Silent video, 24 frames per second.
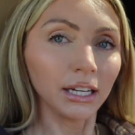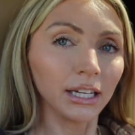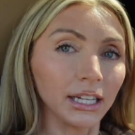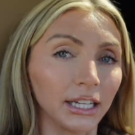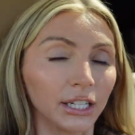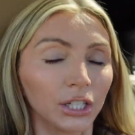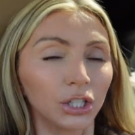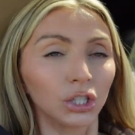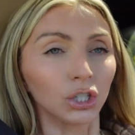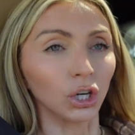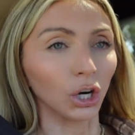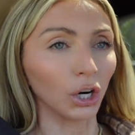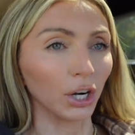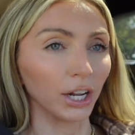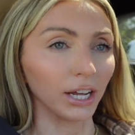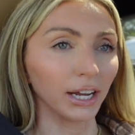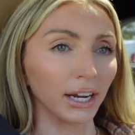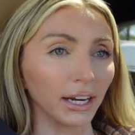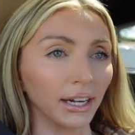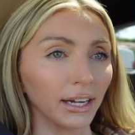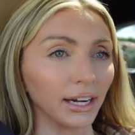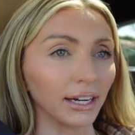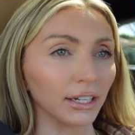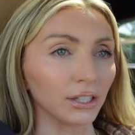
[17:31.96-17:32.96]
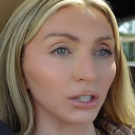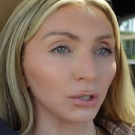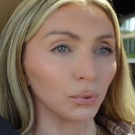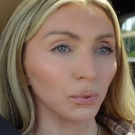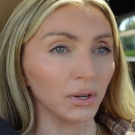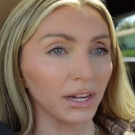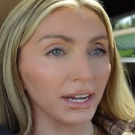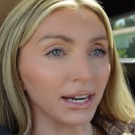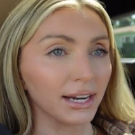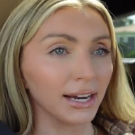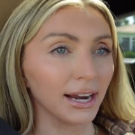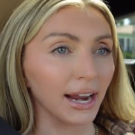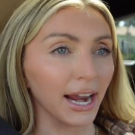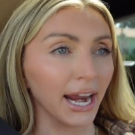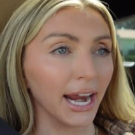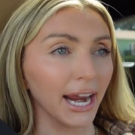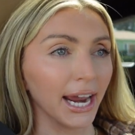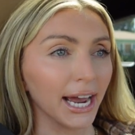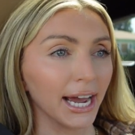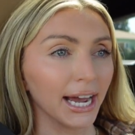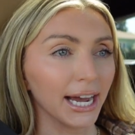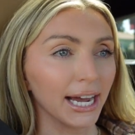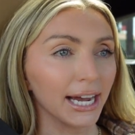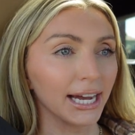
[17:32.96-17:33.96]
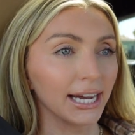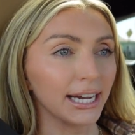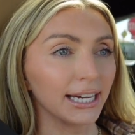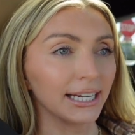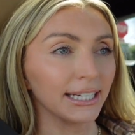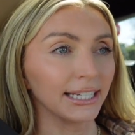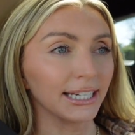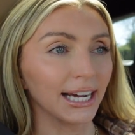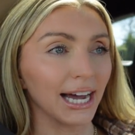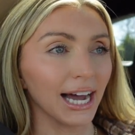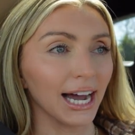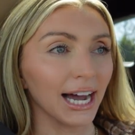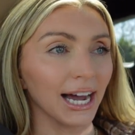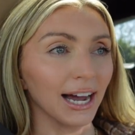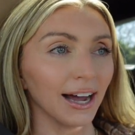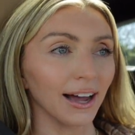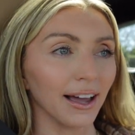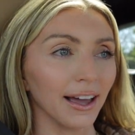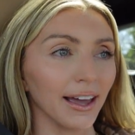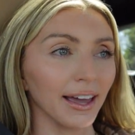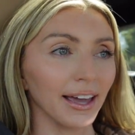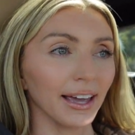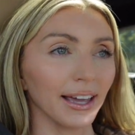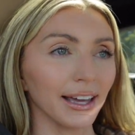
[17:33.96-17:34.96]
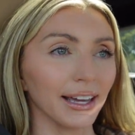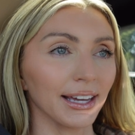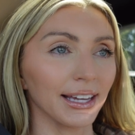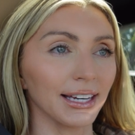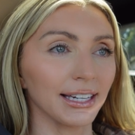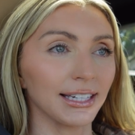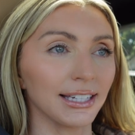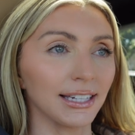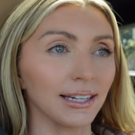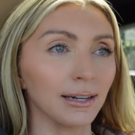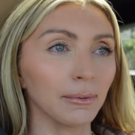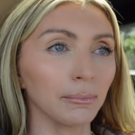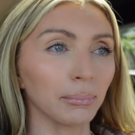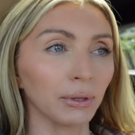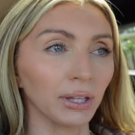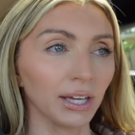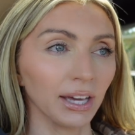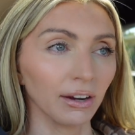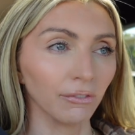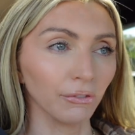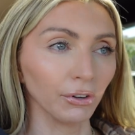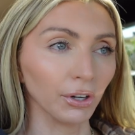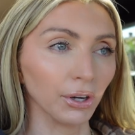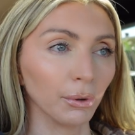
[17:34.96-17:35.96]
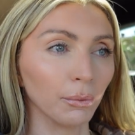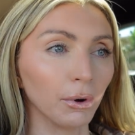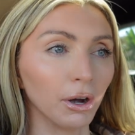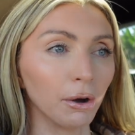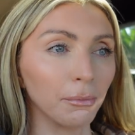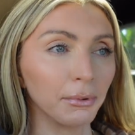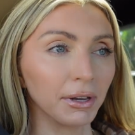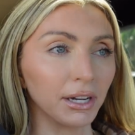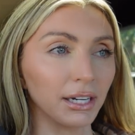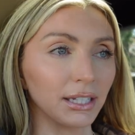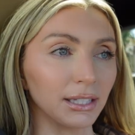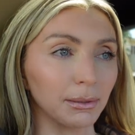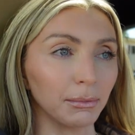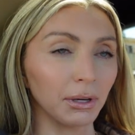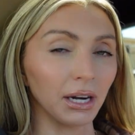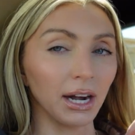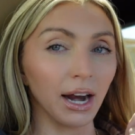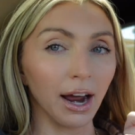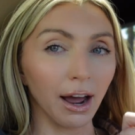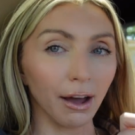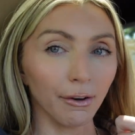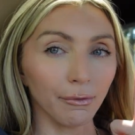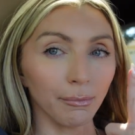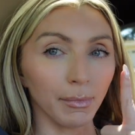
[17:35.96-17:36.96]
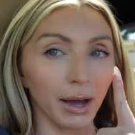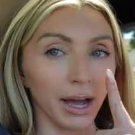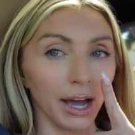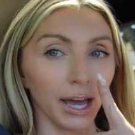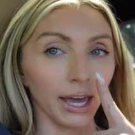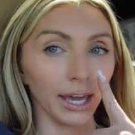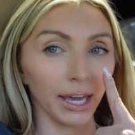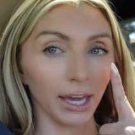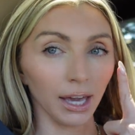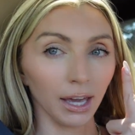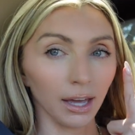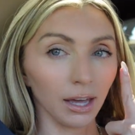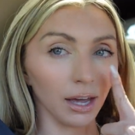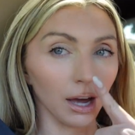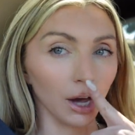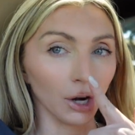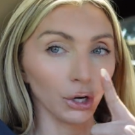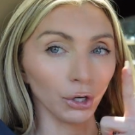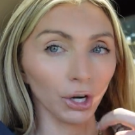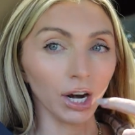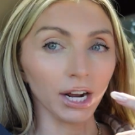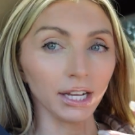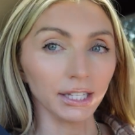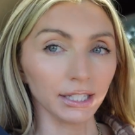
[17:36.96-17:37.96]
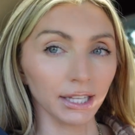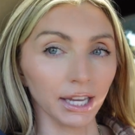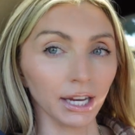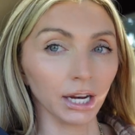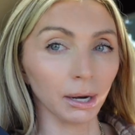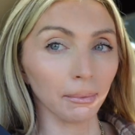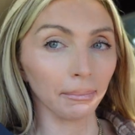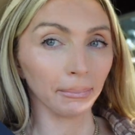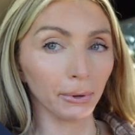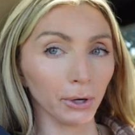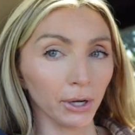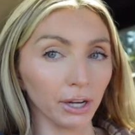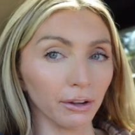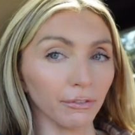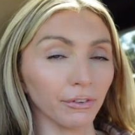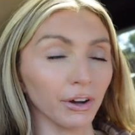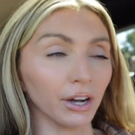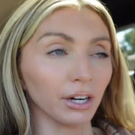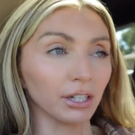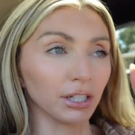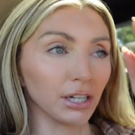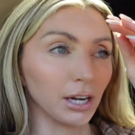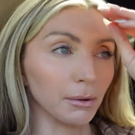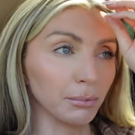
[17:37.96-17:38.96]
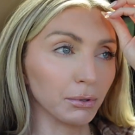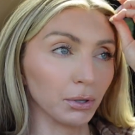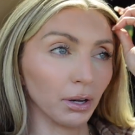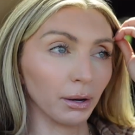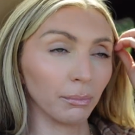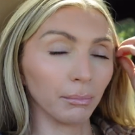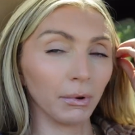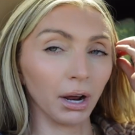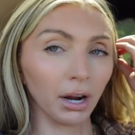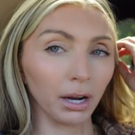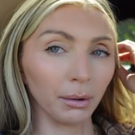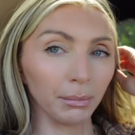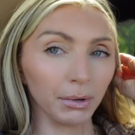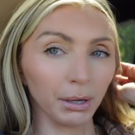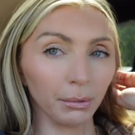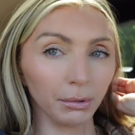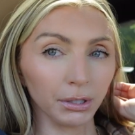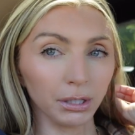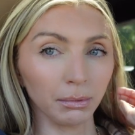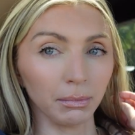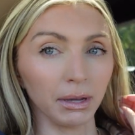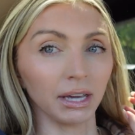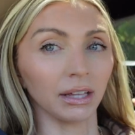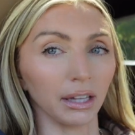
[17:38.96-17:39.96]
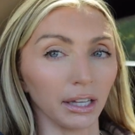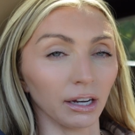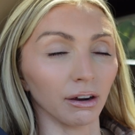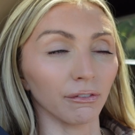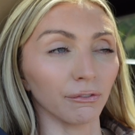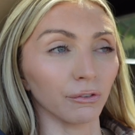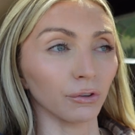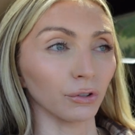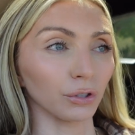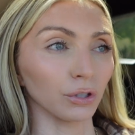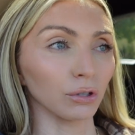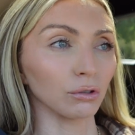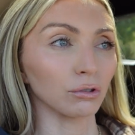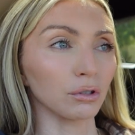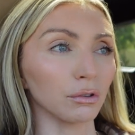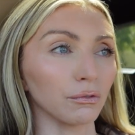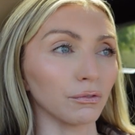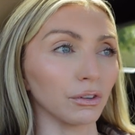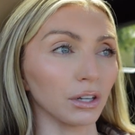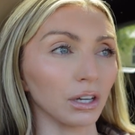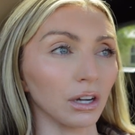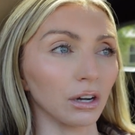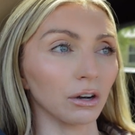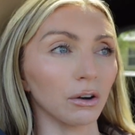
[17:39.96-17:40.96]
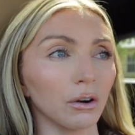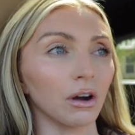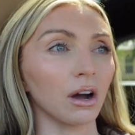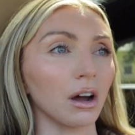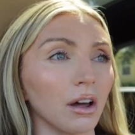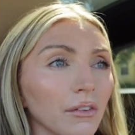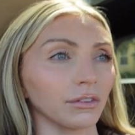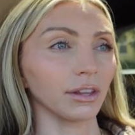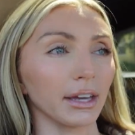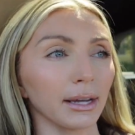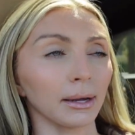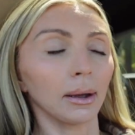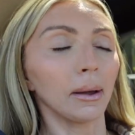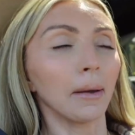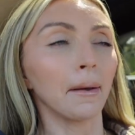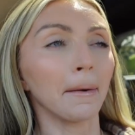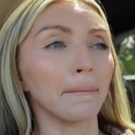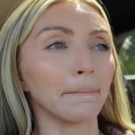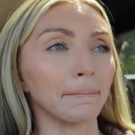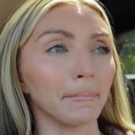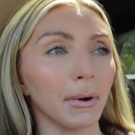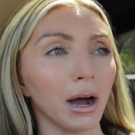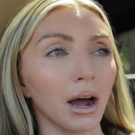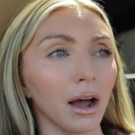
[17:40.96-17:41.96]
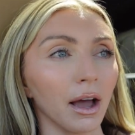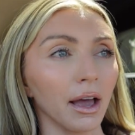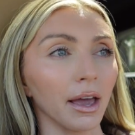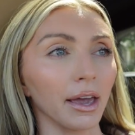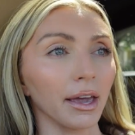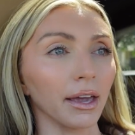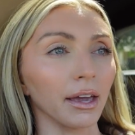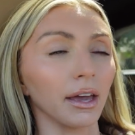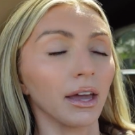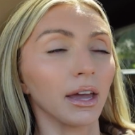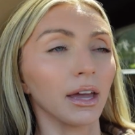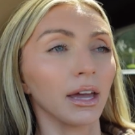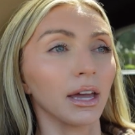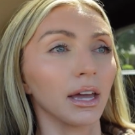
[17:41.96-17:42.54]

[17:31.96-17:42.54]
is starting next week and I didn't plan very well because I'm gonna have my under eyes like pretty fucked up, so I'm not gonna be able to make like a full YouTube video on like my